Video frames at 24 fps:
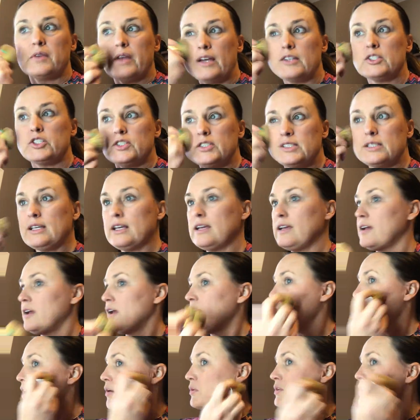as you see,
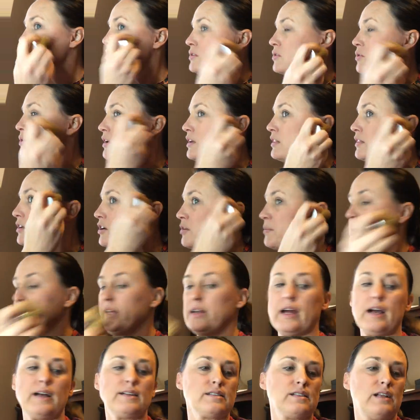it was 3 little bitty
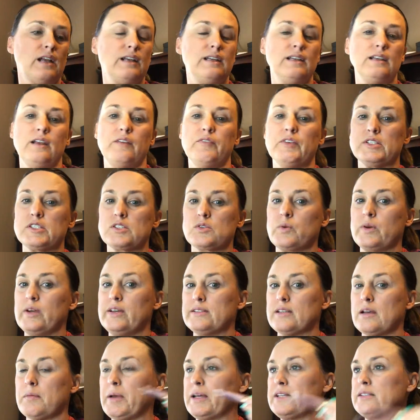dots and I didn't even
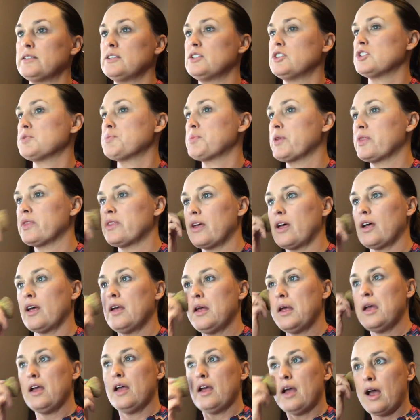squeeze. I basically just put the
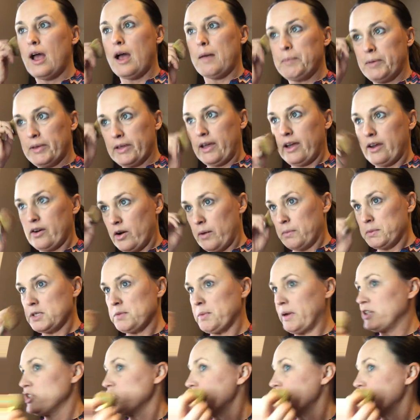applicator up to my